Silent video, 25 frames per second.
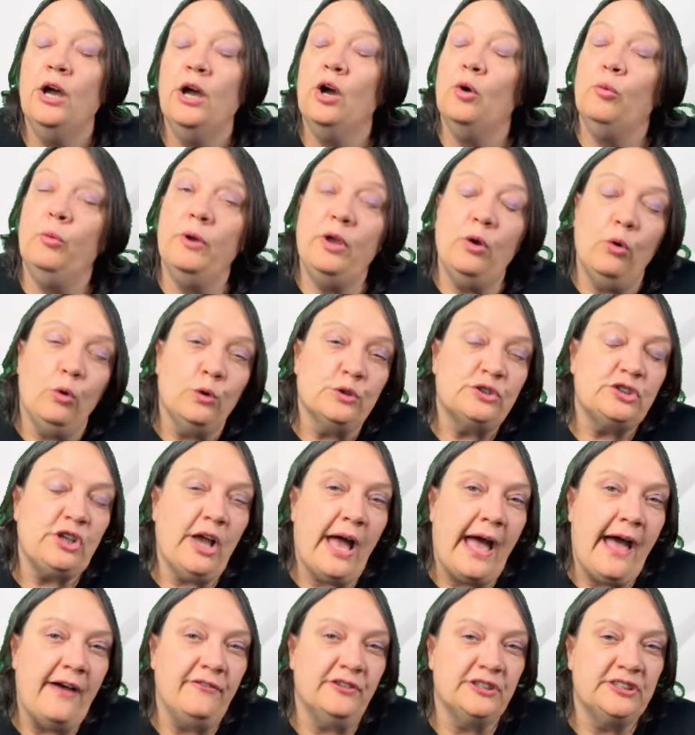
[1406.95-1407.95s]
We also
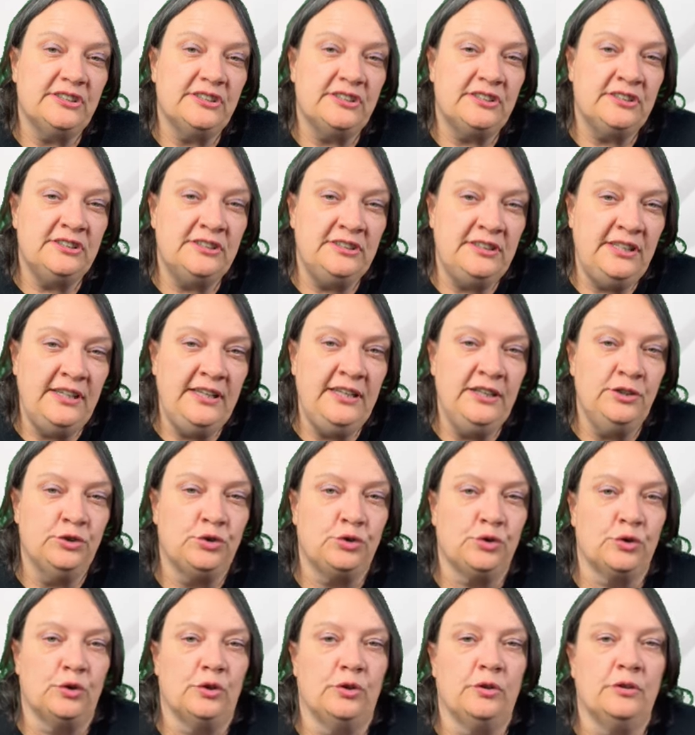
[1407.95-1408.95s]
have a seed
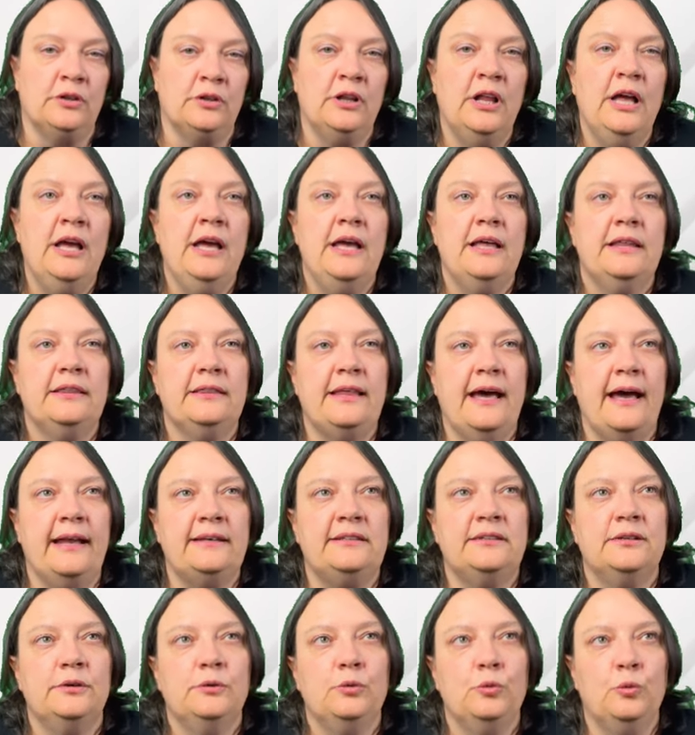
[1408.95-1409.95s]
drill
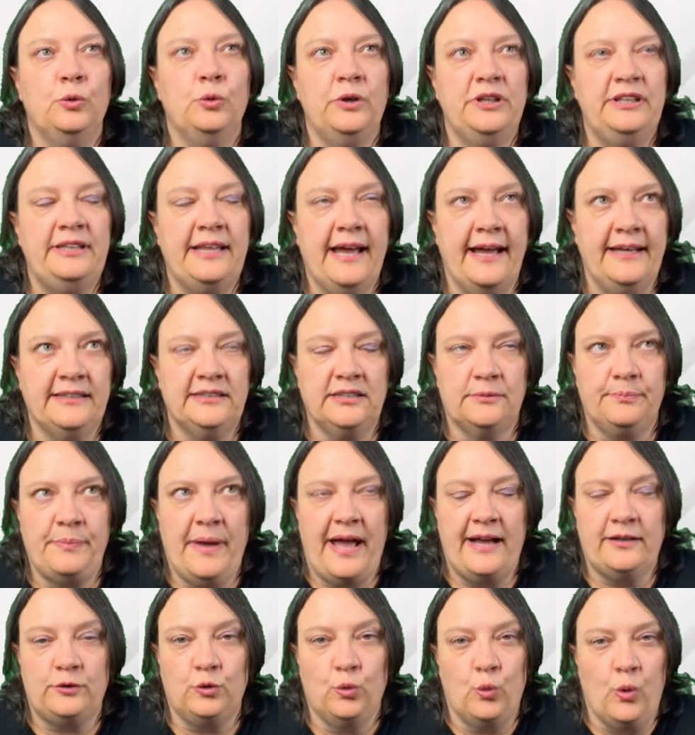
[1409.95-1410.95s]
that we dated
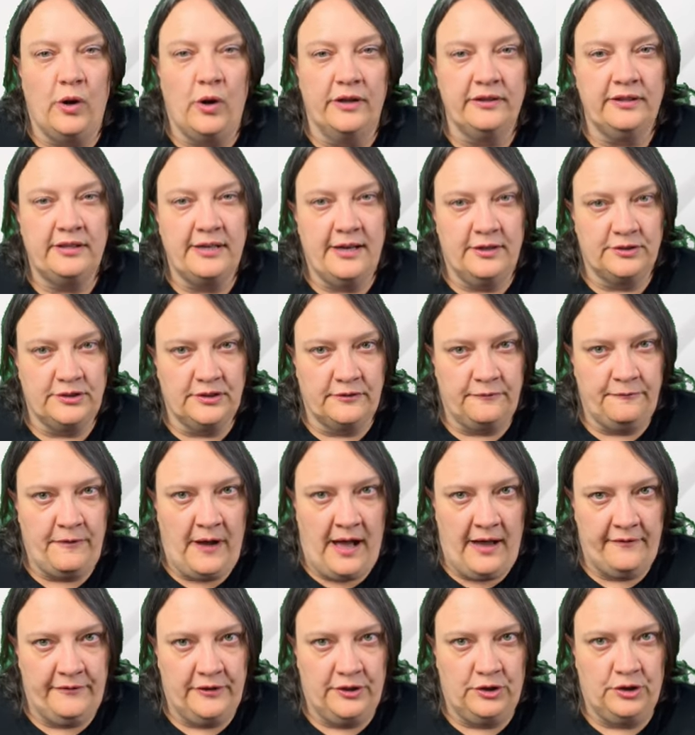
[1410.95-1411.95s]
back to
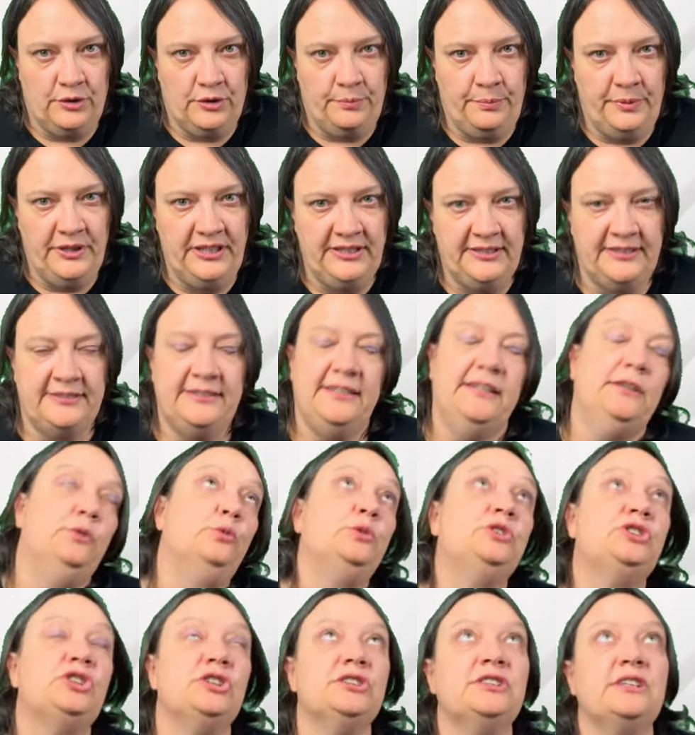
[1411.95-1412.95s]
1500 BC,
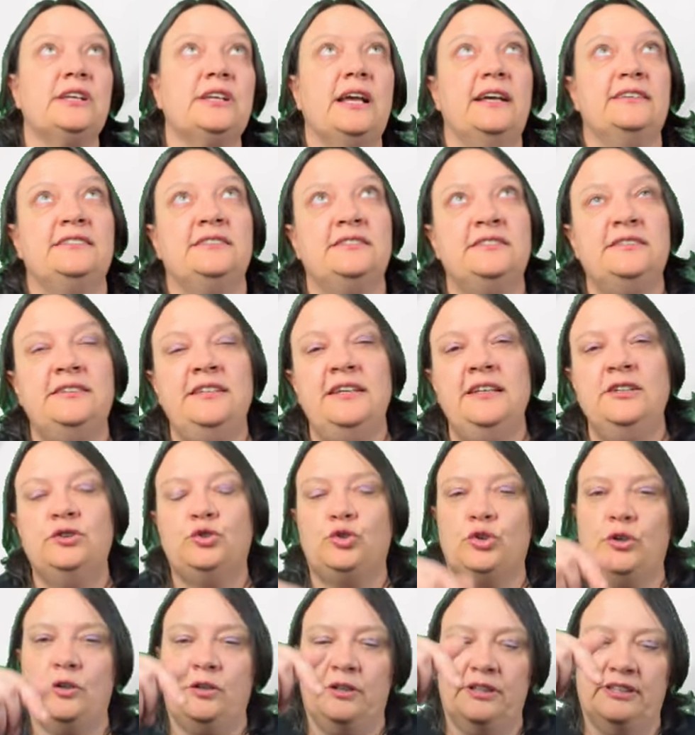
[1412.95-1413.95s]
which is a seed
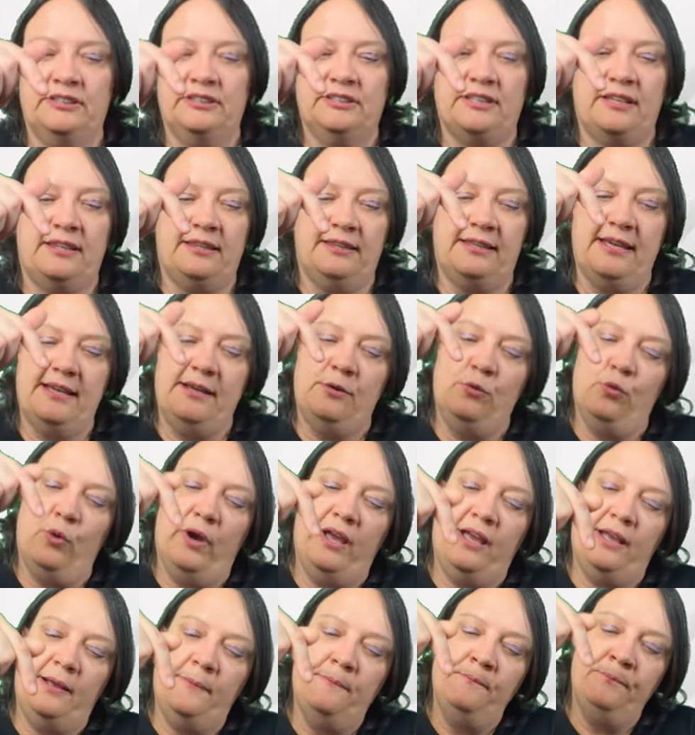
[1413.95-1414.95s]
drill is a thing
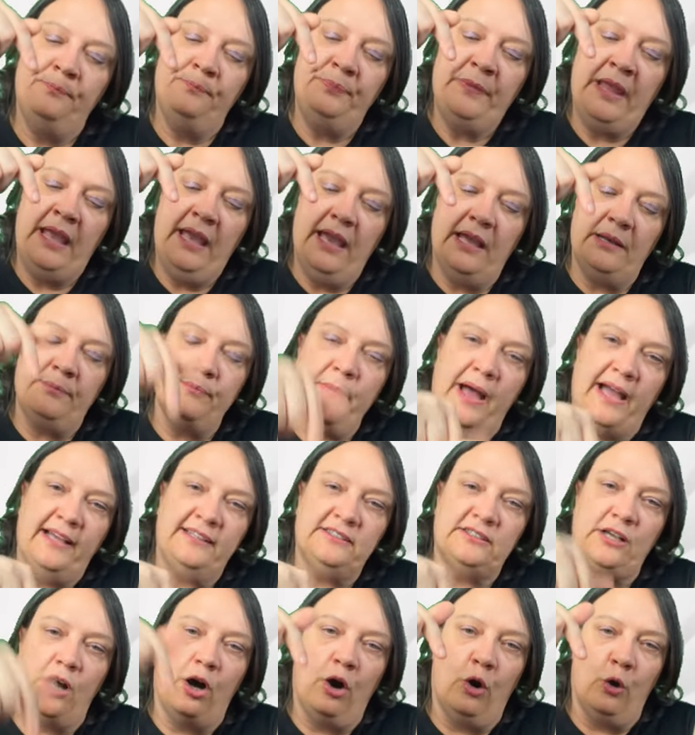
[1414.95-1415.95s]
where it makes
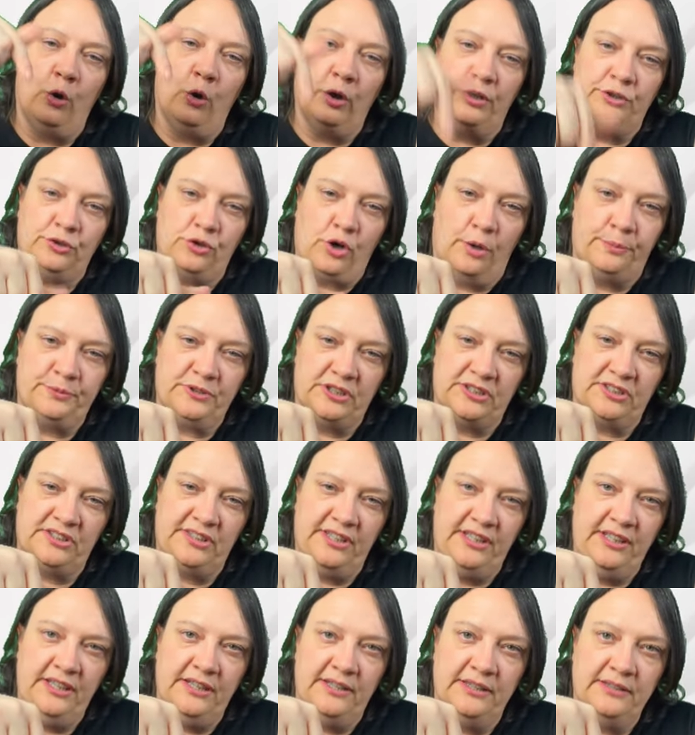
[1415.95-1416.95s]
a hole and drops a
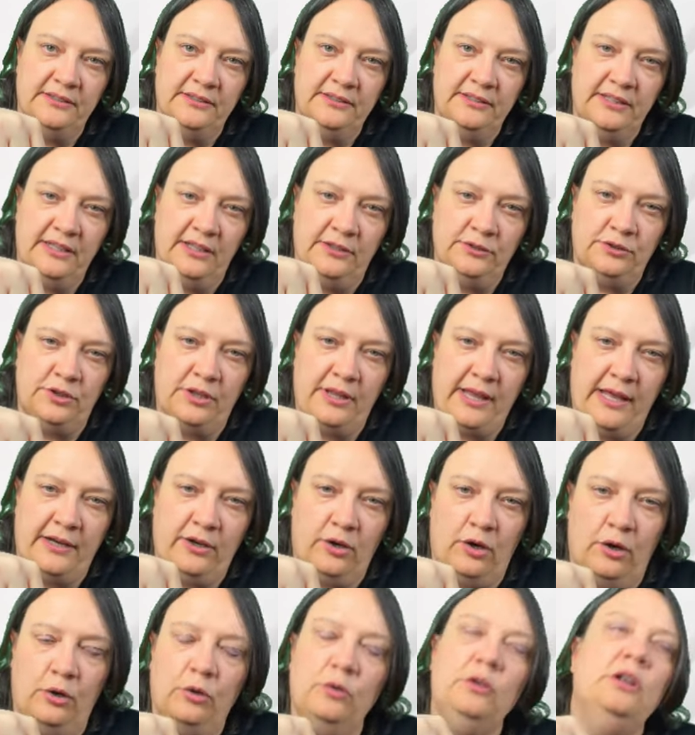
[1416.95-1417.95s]
seed into that
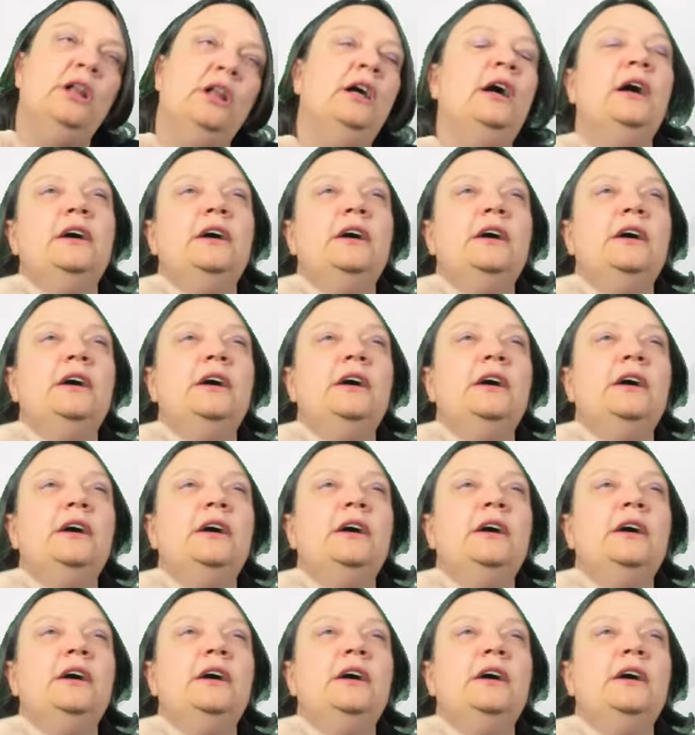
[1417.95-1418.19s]
hole.